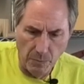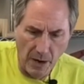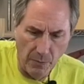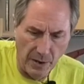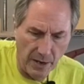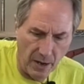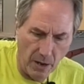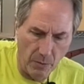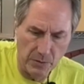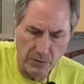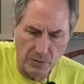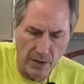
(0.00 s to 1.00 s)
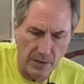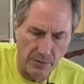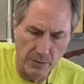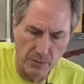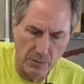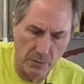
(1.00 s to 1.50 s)
by the way, I always try and
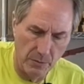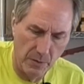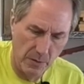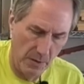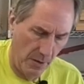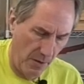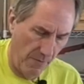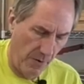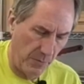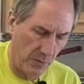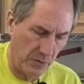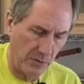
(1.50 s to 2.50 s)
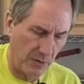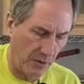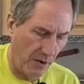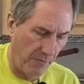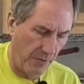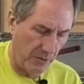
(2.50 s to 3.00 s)
do if I'm using
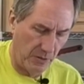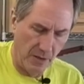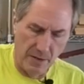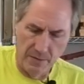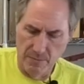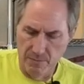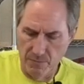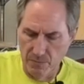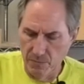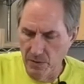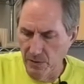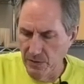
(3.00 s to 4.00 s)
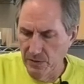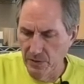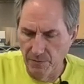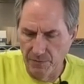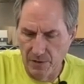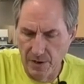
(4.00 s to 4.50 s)
stuff that's not real easy
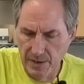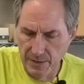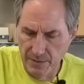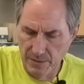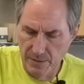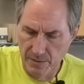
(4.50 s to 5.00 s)
to find,